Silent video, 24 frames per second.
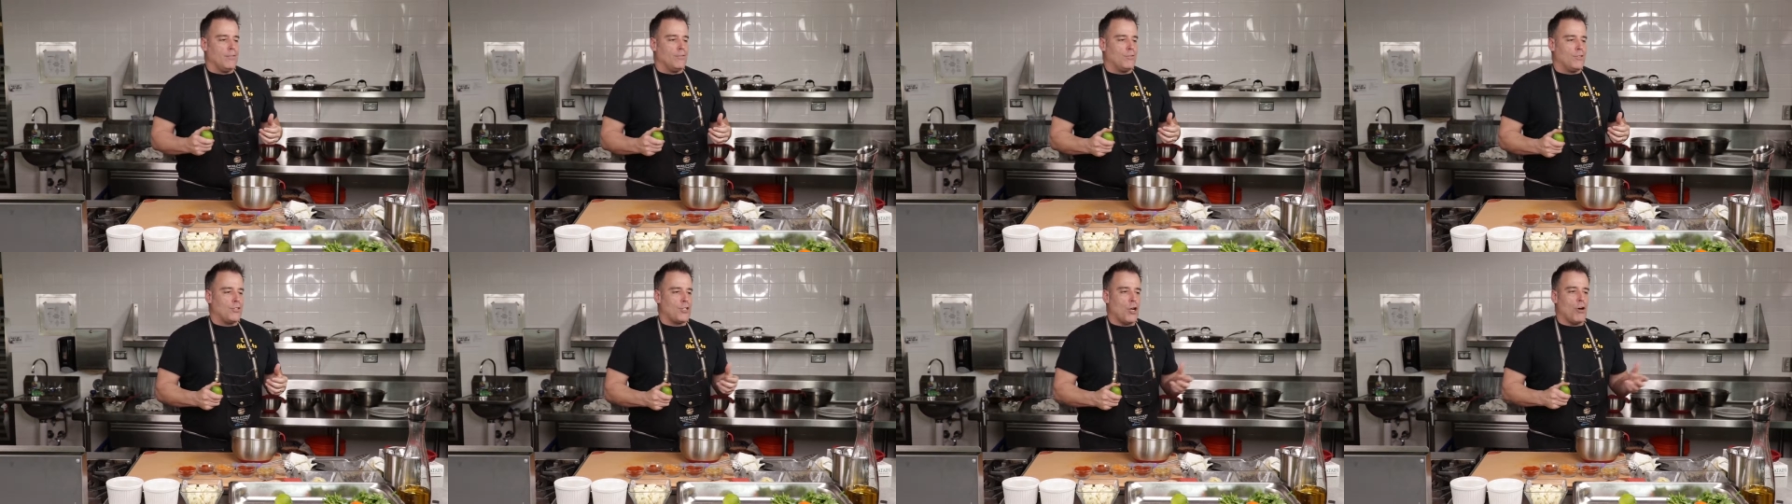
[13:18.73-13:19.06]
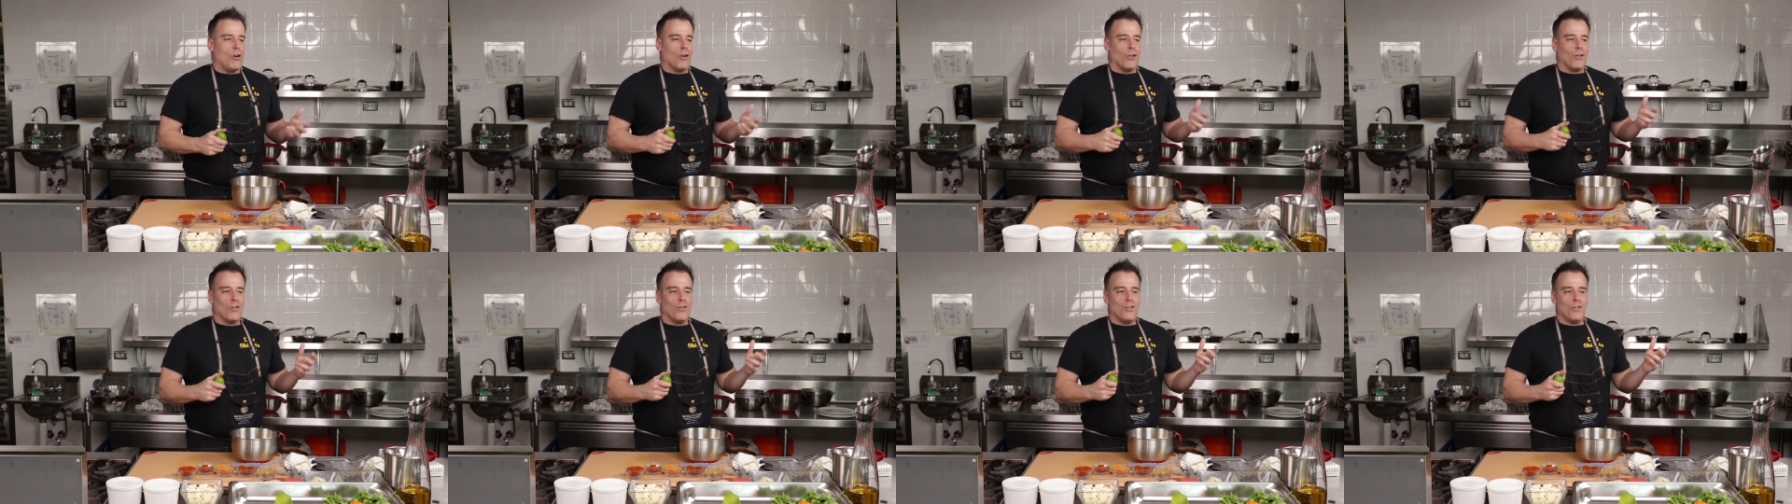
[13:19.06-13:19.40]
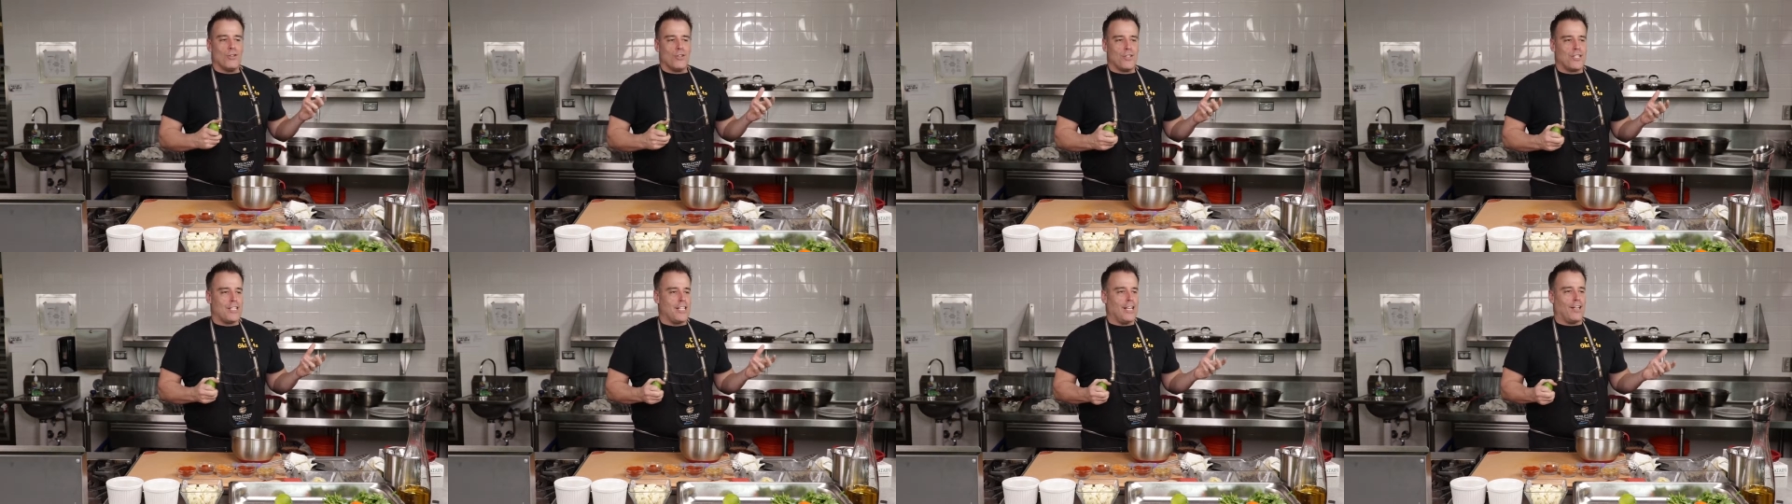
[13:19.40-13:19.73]

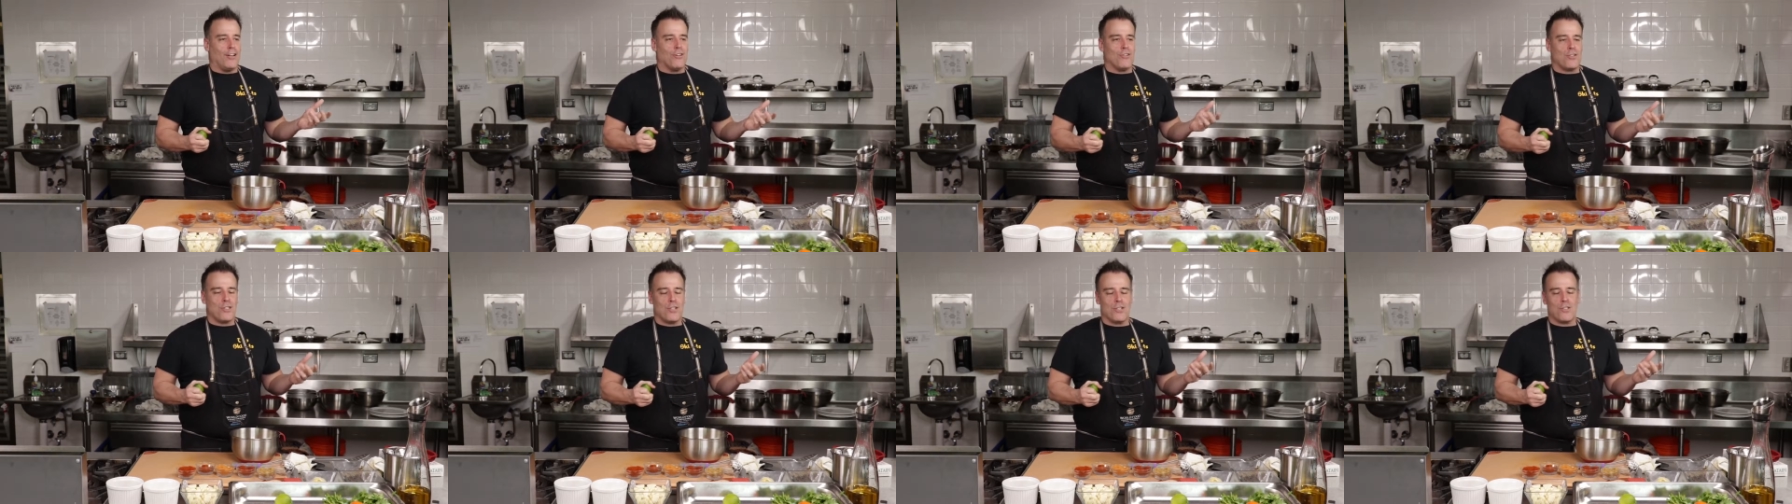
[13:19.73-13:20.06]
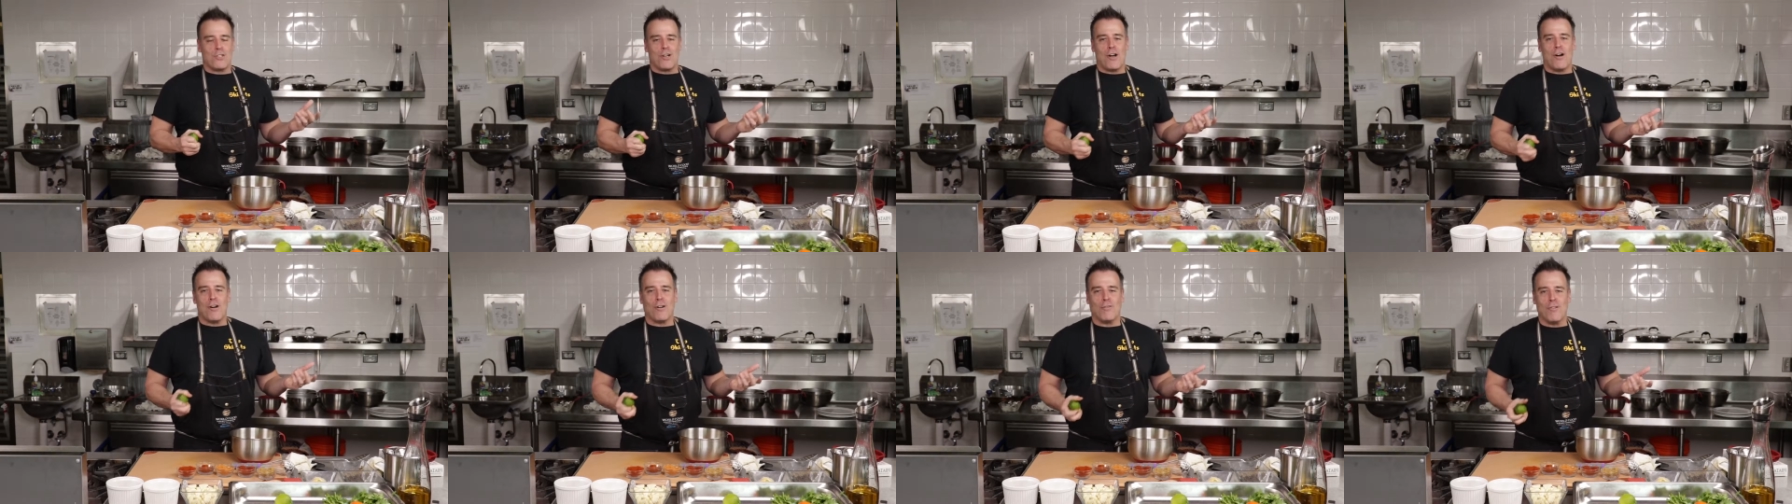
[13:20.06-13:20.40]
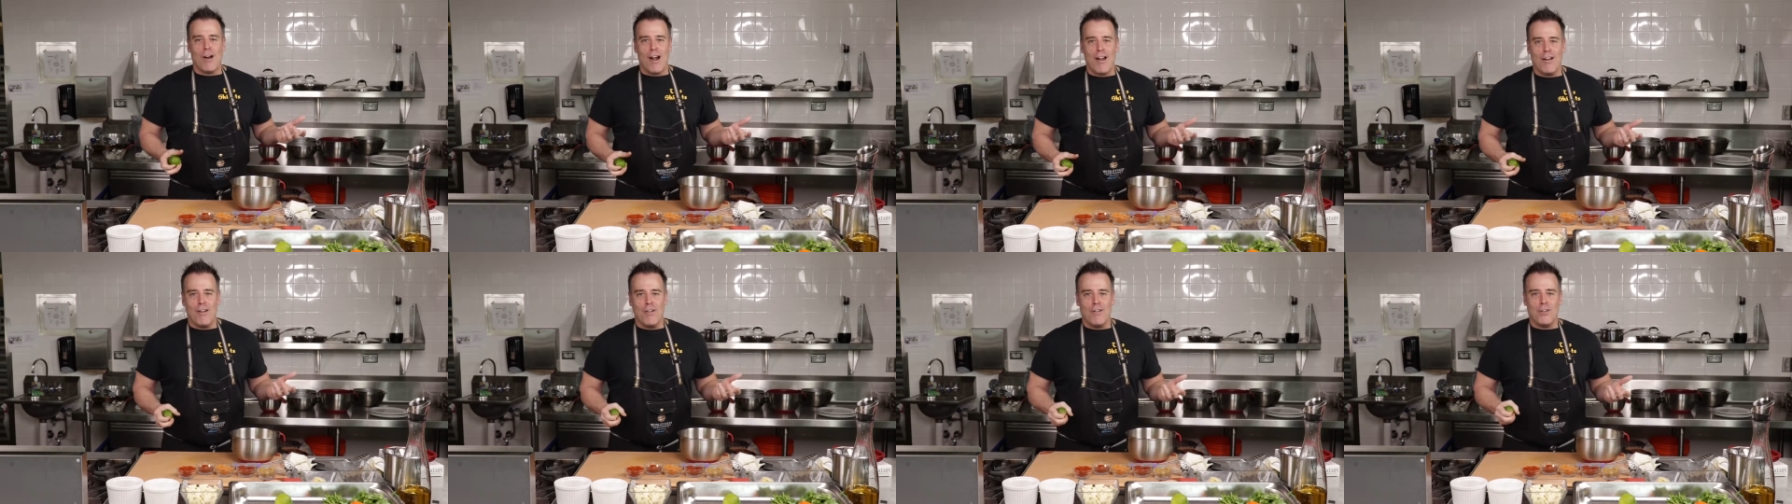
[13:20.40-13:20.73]
Singers and
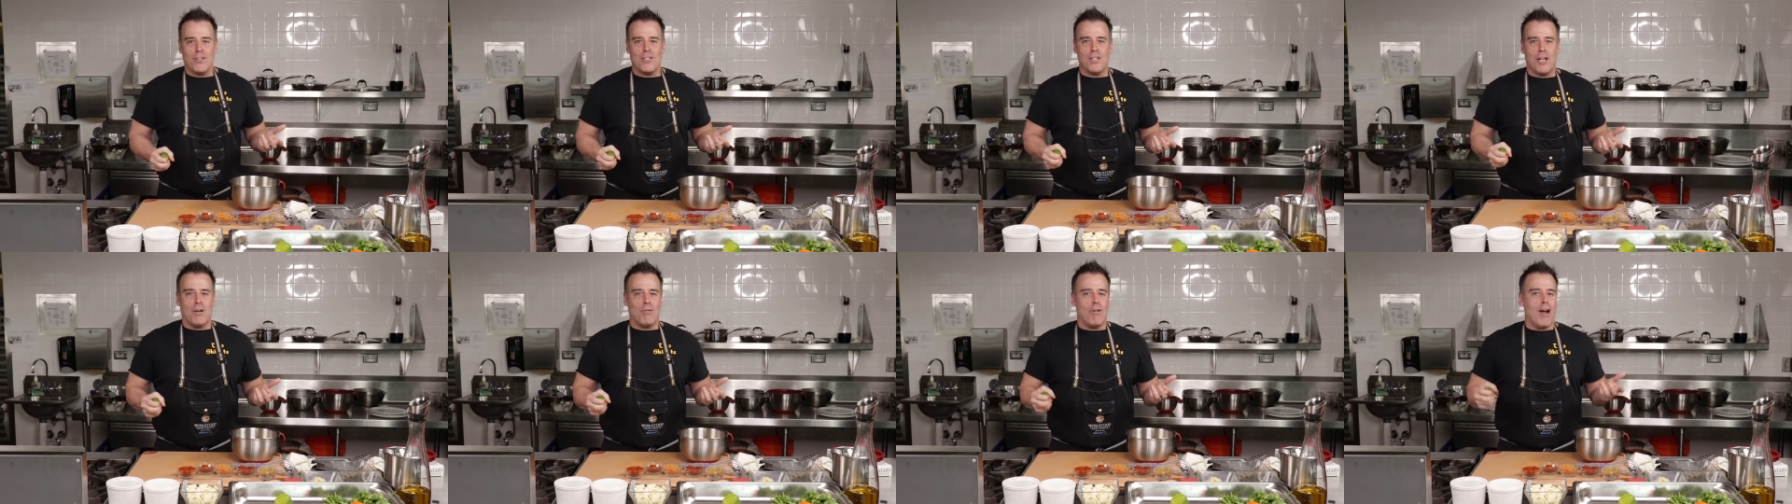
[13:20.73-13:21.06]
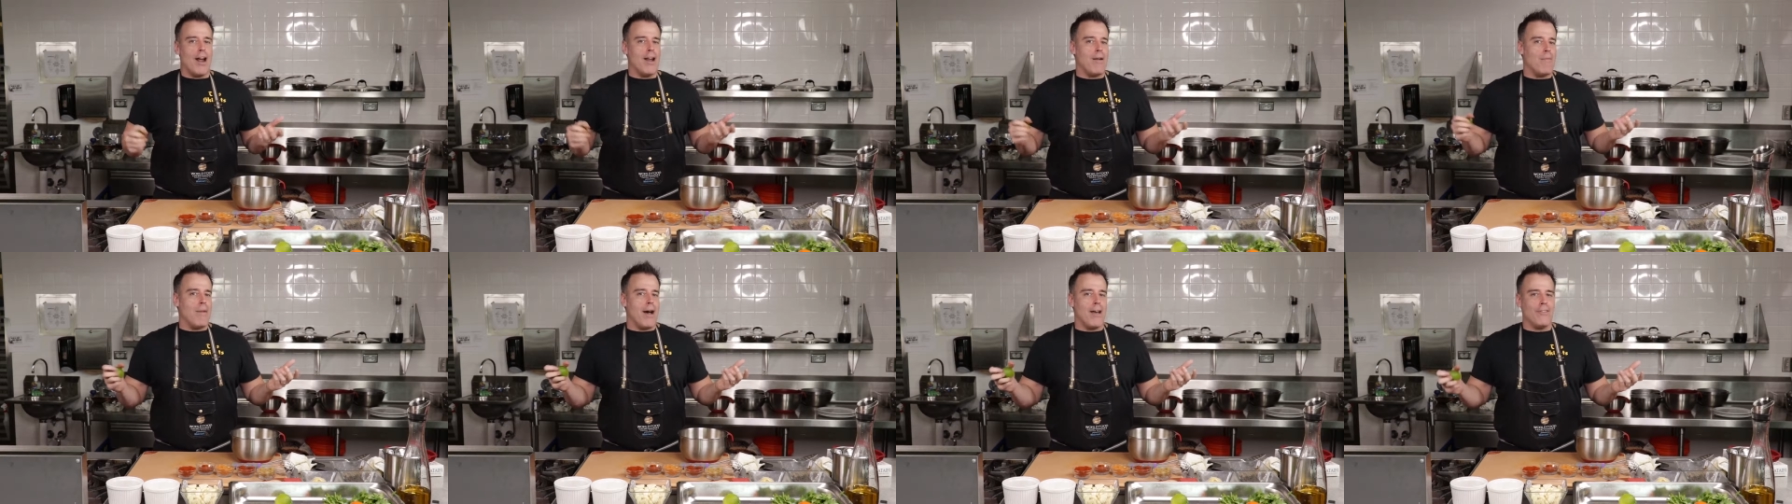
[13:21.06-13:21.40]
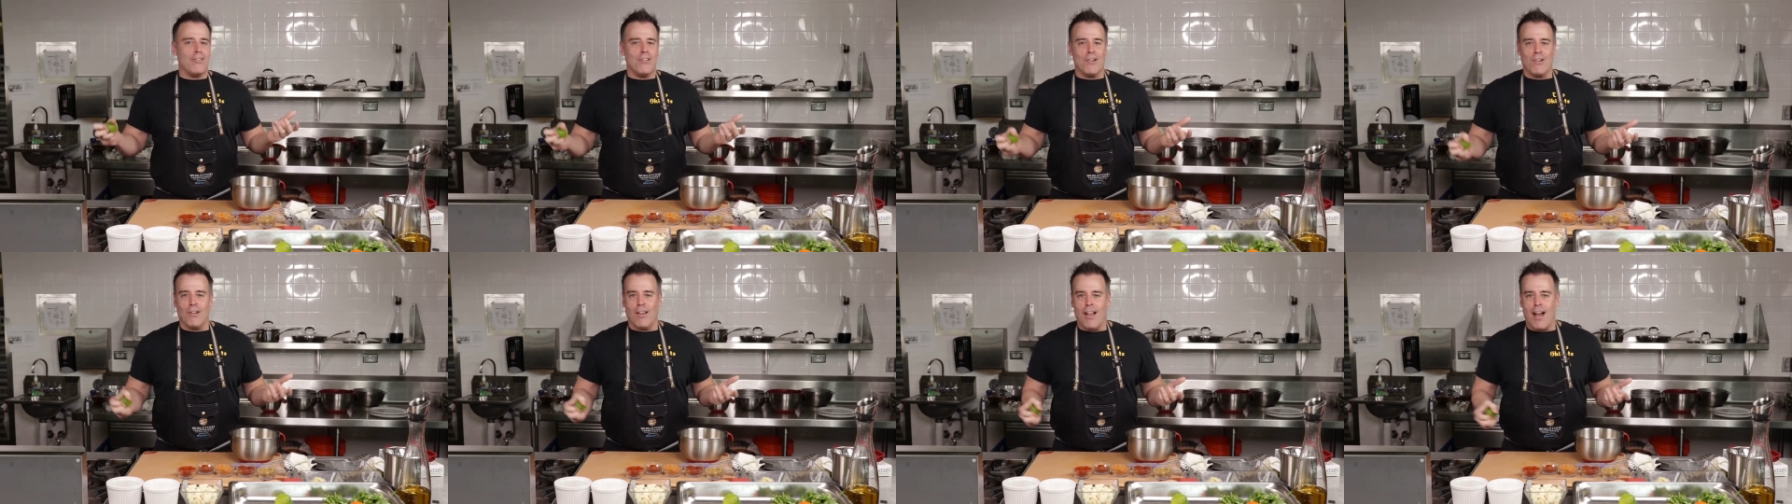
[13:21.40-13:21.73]
songwriters, they write about
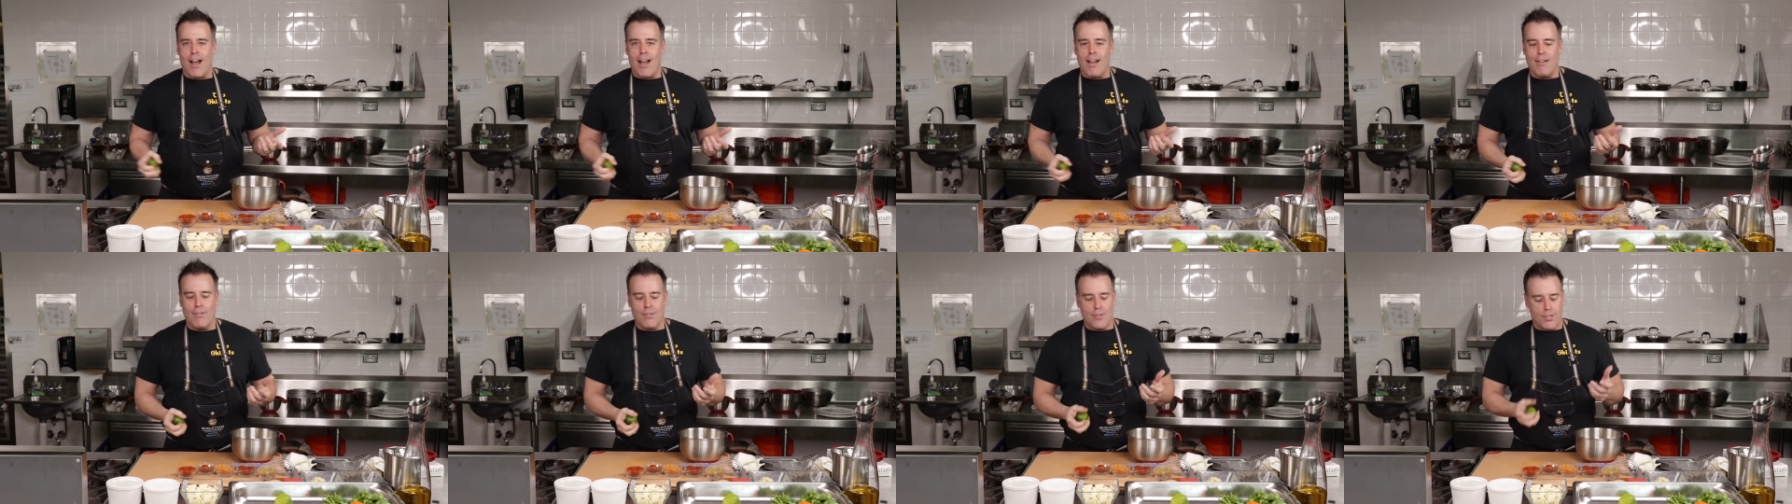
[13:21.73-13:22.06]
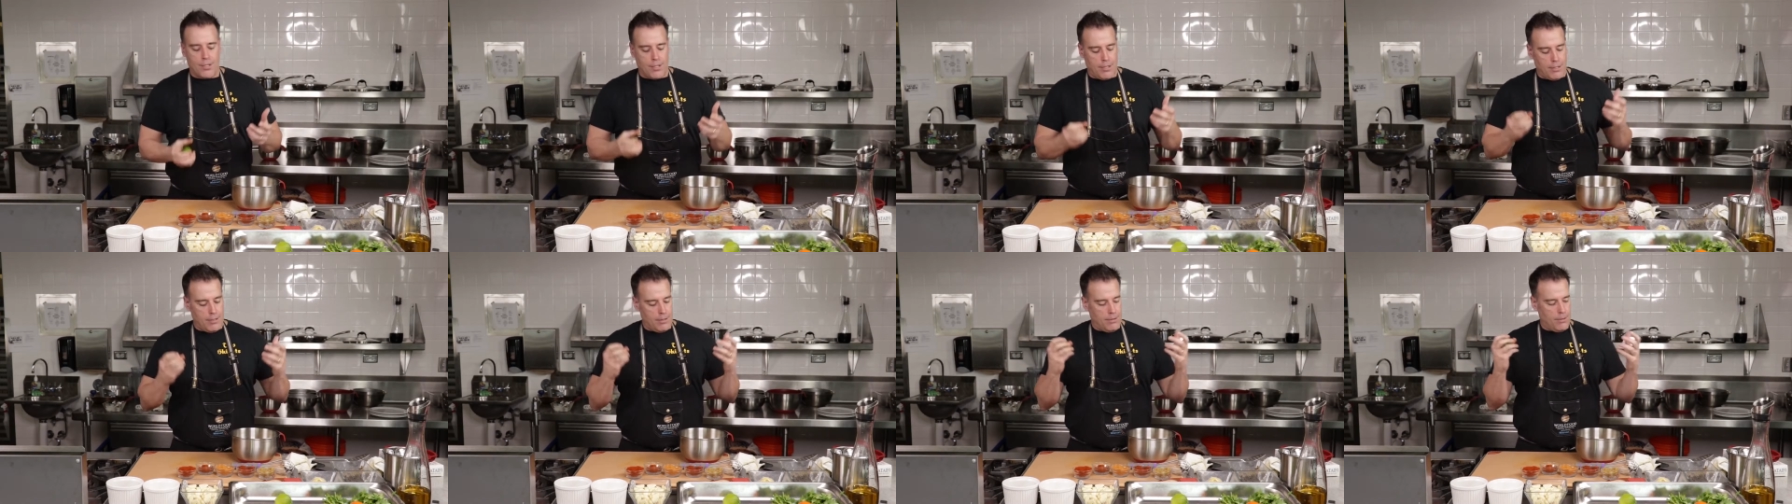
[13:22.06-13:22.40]
their lives.